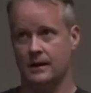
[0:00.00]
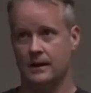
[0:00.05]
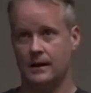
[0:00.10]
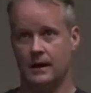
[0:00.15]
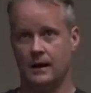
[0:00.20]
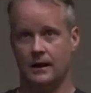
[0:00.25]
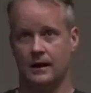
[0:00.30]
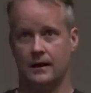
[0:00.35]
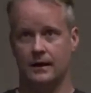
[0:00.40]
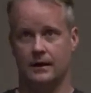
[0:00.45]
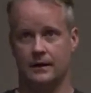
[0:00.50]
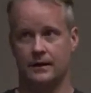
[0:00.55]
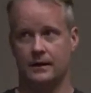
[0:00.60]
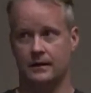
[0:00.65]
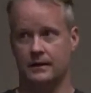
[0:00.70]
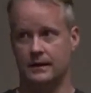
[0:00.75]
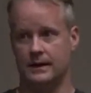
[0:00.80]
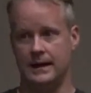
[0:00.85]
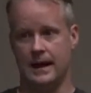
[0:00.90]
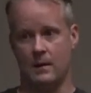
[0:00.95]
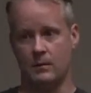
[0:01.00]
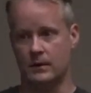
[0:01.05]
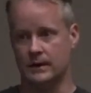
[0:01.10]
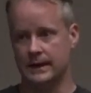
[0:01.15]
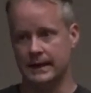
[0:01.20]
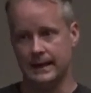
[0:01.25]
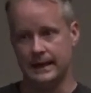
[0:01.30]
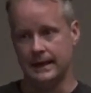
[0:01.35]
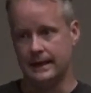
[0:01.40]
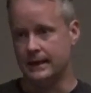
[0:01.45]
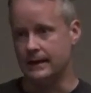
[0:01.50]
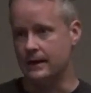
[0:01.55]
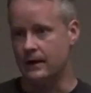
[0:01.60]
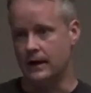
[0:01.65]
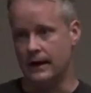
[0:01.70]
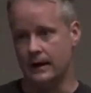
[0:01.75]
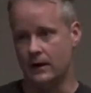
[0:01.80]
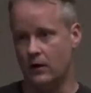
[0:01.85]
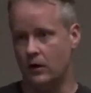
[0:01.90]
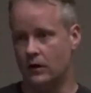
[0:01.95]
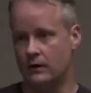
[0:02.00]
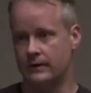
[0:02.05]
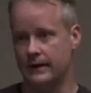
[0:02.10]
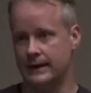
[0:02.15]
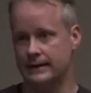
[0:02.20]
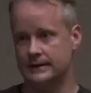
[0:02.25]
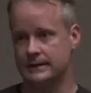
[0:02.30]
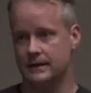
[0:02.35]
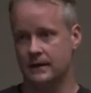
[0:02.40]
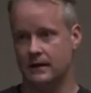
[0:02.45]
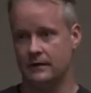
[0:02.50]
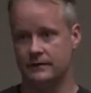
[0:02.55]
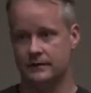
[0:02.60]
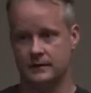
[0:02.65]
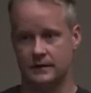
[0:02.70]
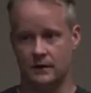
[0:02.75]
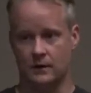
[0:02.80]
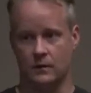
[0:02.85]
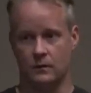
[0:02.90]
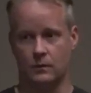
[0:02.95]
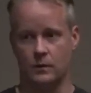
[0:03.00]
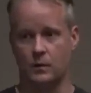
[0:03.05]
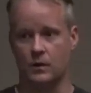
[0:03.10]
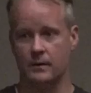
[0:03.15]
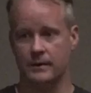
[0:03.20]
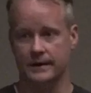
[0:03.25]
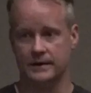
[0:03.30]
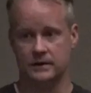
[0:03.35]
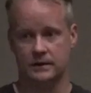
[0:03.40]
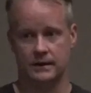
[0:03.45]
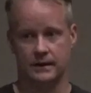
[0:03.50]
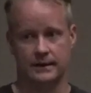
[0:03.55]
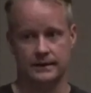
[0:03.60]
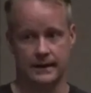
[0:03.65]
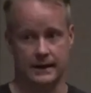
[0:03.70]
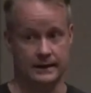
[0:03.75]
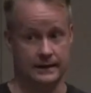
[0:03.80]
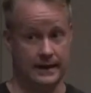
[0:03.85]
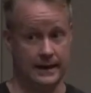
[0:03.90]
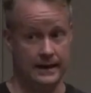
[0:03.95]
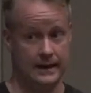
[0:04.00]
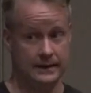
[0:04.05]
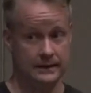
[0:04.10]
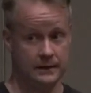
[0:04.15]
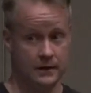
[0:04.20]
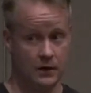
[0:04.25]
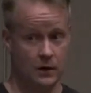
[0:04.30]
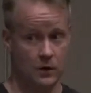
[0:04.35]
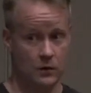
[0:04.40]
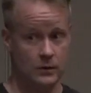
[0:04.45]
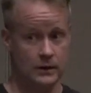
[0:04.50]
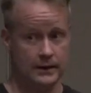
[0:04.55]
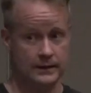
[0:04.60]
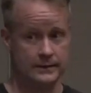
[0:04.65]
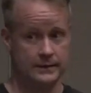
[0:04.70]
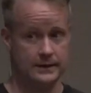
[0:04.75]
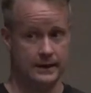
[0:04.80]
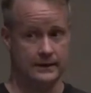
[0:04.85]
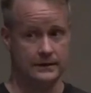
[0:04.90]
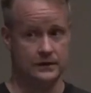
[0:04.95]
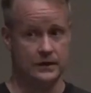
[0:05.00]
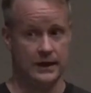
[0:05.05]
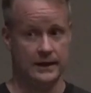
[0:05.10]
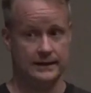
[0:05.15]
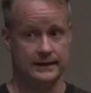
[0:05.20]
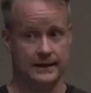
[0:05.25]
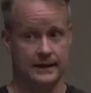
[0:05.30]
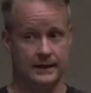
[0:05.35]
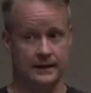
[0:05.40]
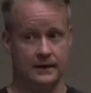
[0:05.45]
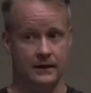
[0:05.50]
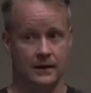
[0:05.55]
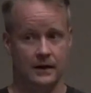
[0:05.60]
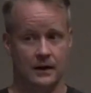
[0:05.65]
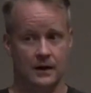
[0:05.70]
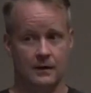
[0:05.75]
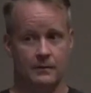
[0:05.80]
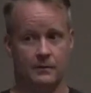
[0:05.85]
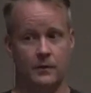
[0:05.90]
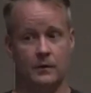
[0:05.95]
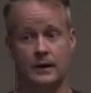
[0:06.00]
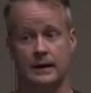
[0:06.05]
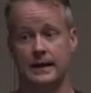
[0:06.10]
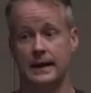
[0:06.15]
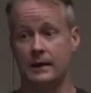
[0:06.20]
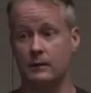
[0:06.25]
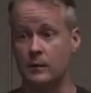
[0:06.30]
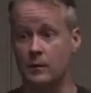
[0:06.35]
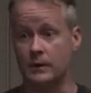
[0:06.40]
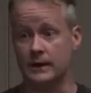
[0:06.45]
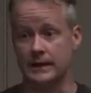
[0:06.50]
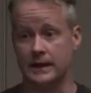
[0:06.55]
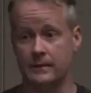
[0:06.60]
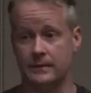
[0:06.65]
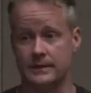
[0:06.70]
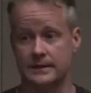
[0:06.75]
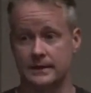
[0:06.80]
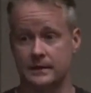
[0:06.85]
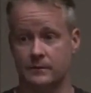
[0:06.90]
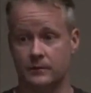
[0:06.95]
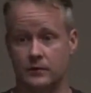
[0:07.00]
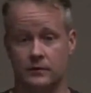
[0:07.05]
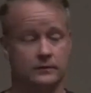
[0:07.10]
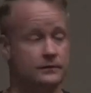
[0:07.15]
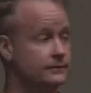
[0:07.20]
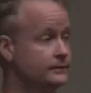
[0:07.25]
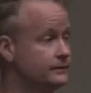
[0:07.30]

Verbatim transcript: uh, the networking and, and all that stuff. So we want to make sure that it, it is code and it's, it's checked in. But again, we want to keep it simple.